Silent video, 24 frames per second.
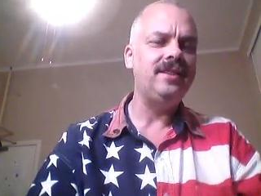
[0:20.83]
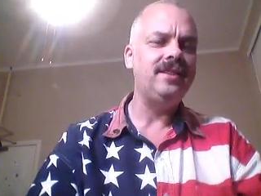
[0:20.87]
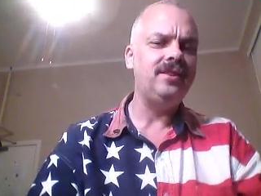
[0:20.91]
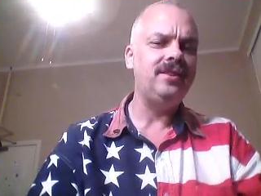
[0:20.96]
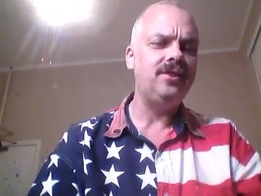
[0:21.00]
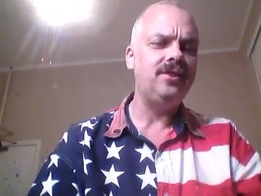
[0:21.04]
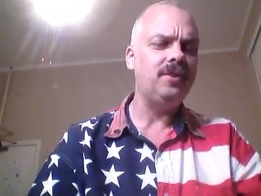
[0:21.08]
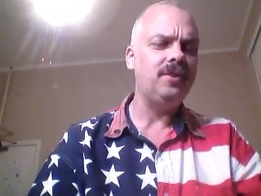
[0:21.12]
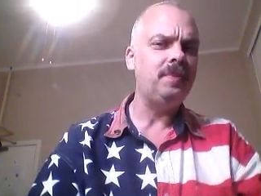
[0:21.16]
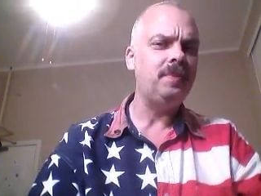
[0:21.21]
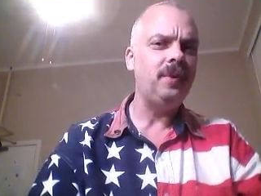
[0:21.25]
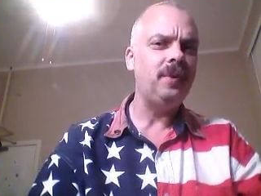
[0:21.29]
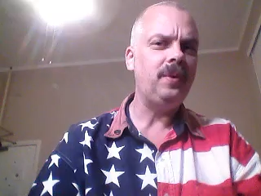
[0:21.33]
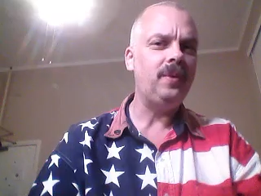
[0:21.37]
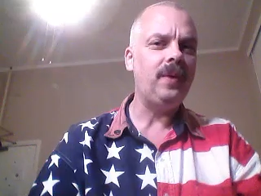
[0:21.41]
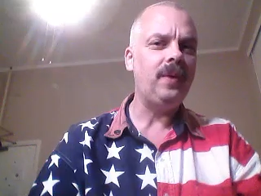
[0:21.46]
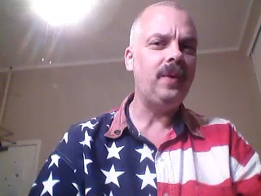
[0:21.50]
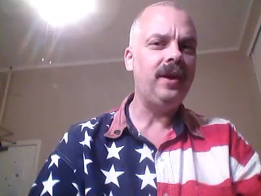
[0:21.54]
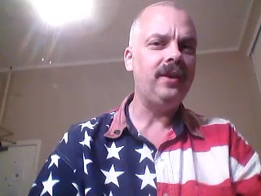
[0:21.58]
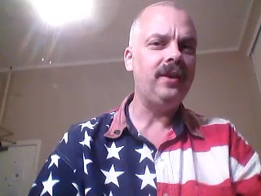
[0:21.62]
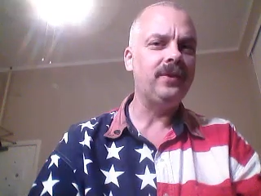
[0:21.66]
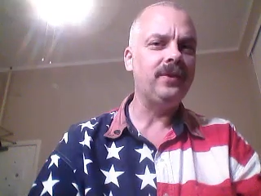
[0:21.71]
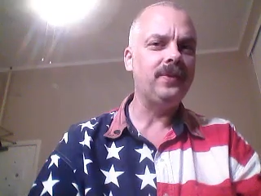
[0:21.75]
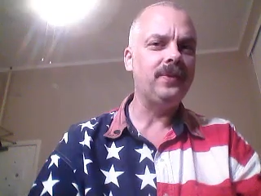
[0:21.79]
it took me a
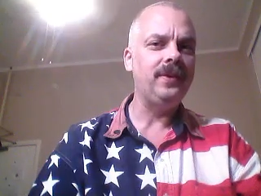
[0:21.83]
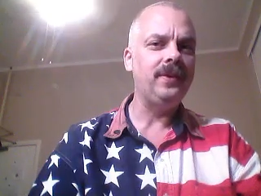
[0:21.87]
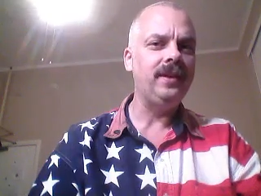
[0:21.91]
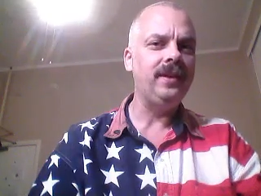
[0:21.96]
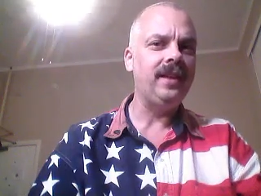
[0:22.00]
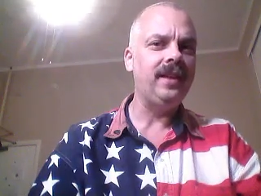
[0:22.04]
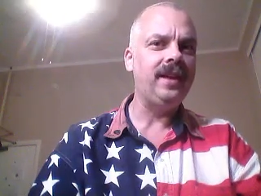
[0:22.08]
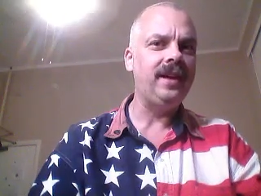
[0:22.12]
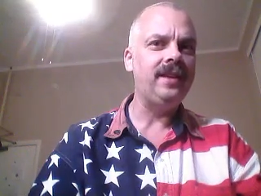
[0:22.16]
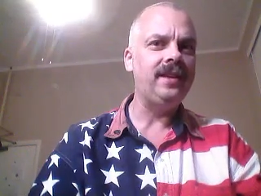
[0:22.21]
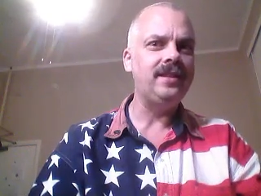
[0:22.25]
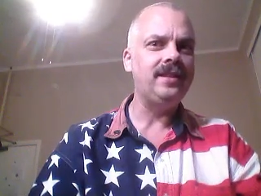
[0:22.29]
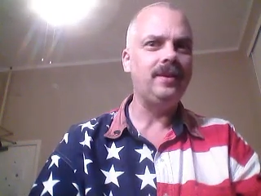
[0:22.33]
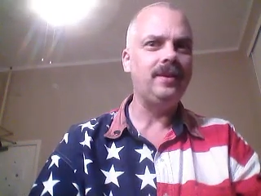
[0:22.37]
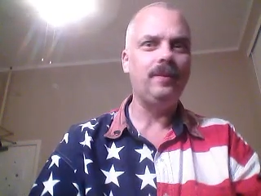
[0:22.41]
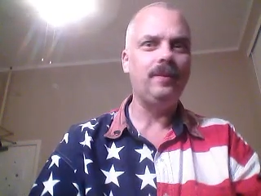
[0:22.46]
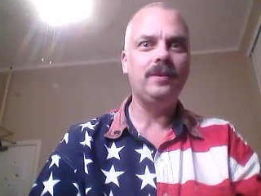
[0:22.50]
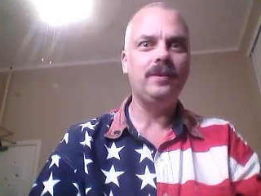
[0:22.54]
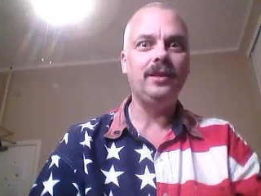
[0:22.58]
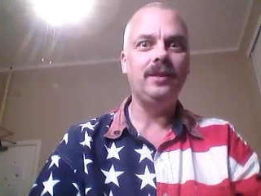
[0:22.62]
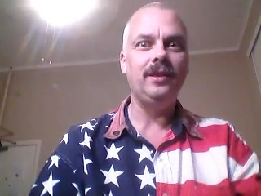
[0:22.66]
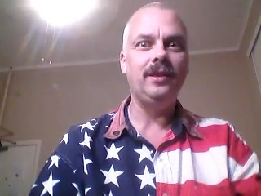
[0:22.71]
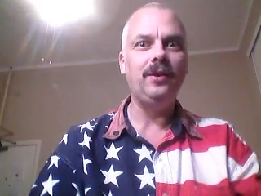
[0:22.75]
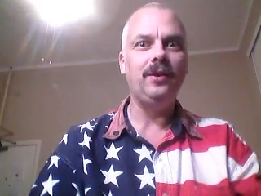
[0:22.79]
while to realize it
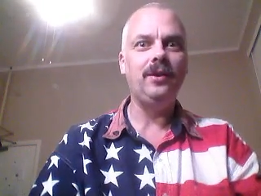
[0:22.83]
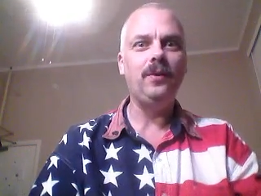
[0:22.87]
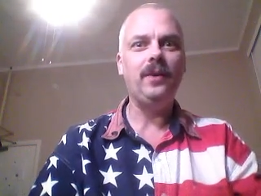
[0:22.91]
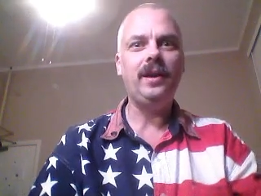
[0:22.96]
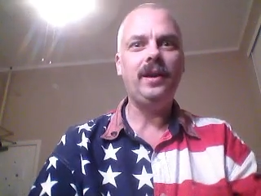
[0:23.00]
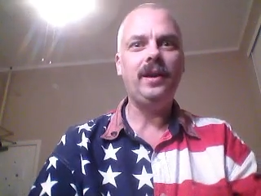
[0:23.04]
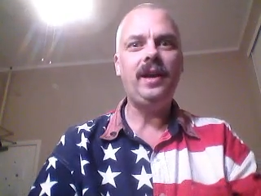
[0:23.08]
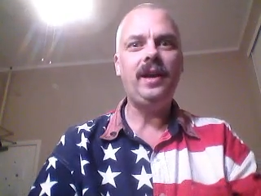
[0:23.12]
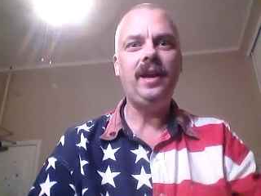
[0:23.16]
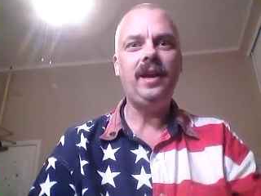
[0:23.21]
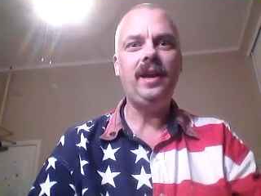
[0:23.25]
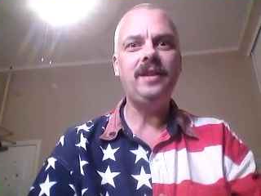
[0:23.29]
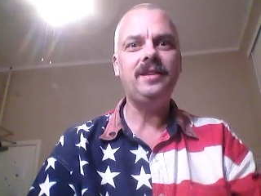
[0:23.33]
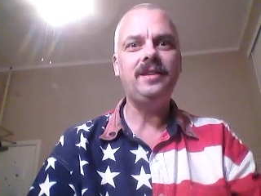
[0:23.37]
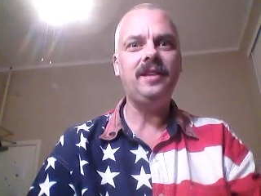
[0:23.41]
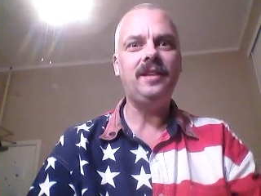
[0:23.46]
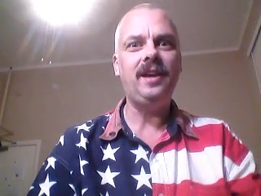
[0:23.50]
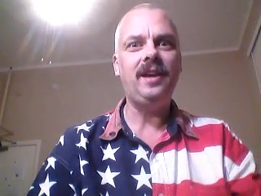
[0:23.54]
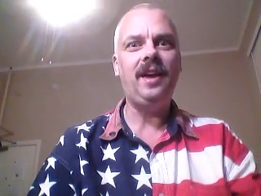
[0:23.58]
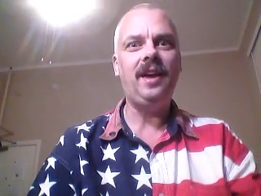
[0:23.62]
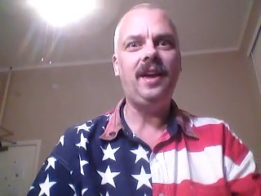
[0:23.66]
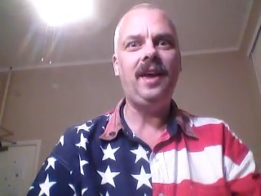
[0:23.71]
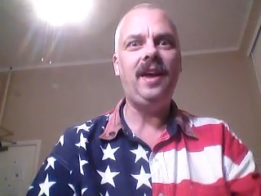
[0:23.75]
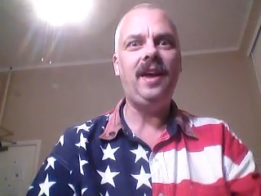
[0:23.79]
was a lowercase
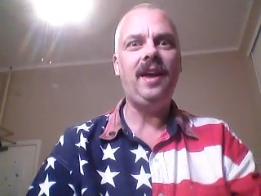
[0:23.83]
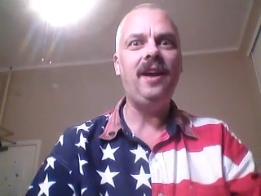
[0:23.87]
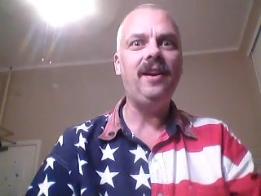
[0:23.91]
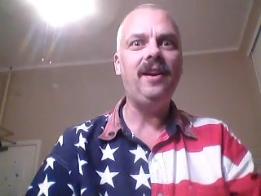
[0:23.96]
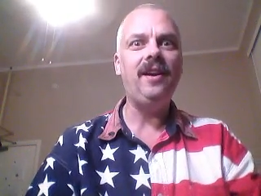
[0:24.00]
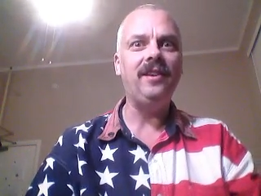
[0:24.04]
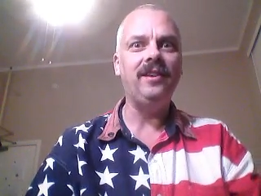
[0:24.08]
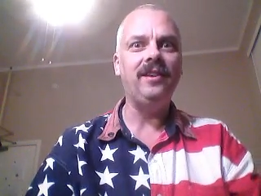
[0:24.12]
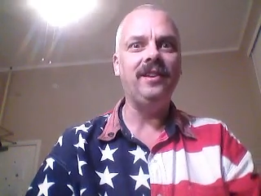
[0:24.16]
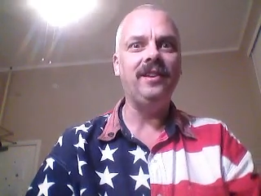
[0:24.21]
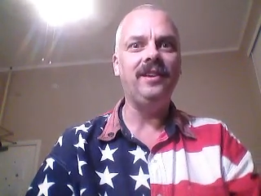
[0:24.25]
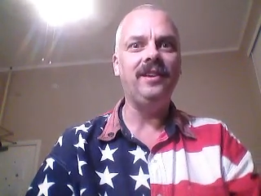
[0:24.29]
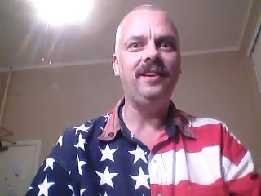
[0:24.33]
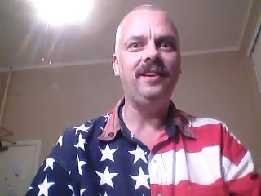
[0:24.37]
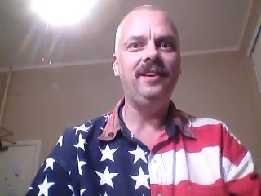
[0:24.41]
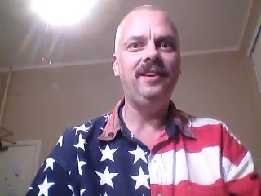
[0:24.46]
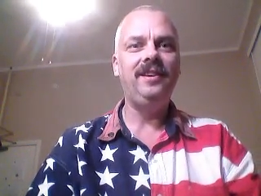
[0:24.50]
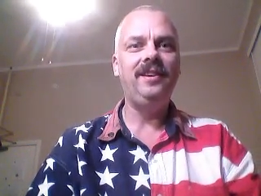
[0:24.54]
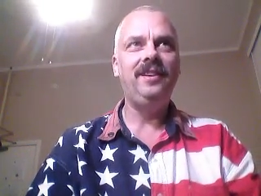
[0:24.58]
L.